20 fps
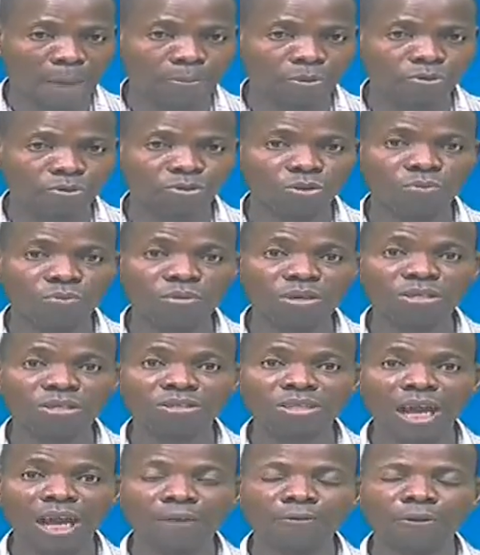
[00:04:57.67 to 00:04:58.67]
apostrophe
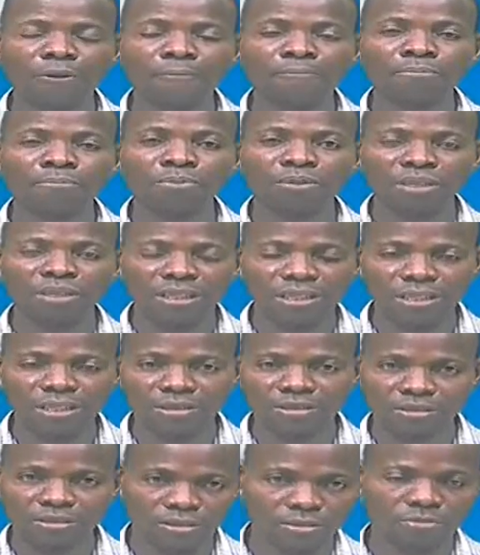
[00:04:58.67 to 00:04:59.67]
means that what?
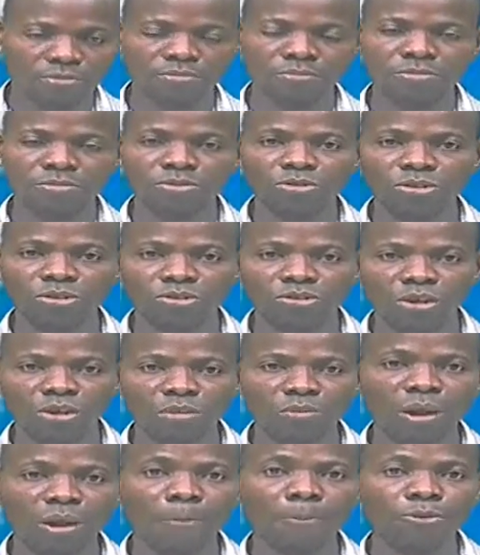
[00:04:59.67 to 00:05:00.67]
It's it's
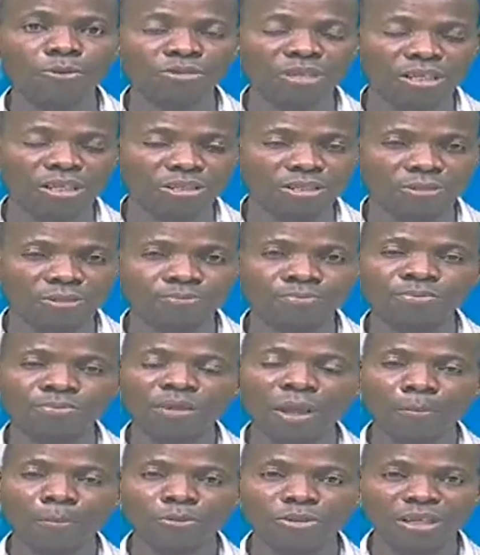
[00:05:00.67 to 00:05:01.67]
talking about possession.
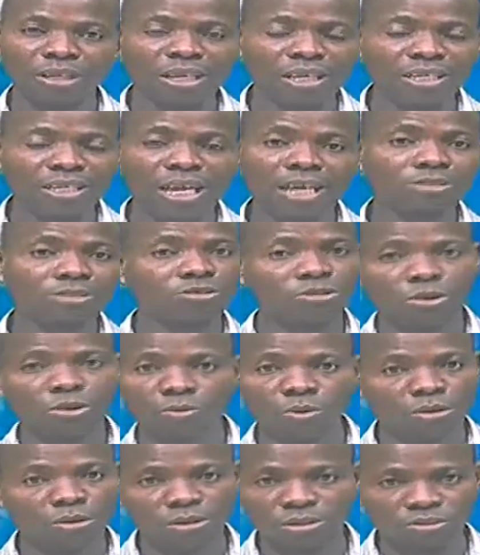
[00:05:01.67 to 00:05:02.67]
Possession here is
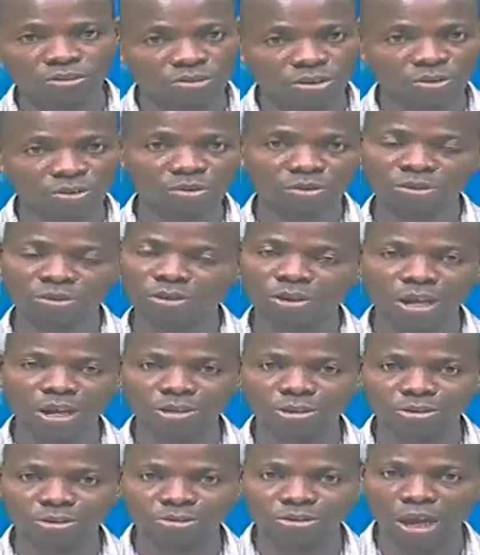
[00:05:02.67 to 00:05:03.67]
not what? It's not, it
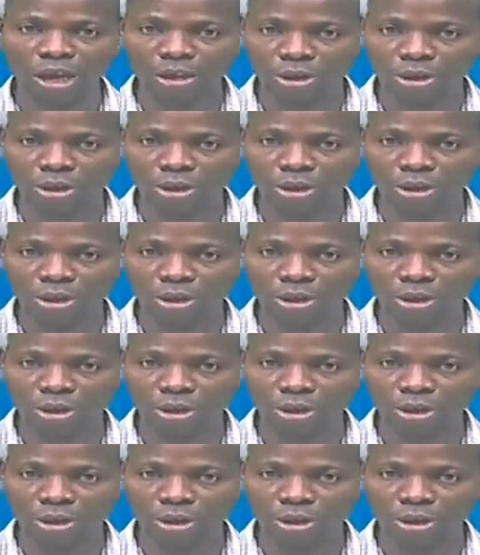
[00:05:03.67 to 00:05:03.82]
cannot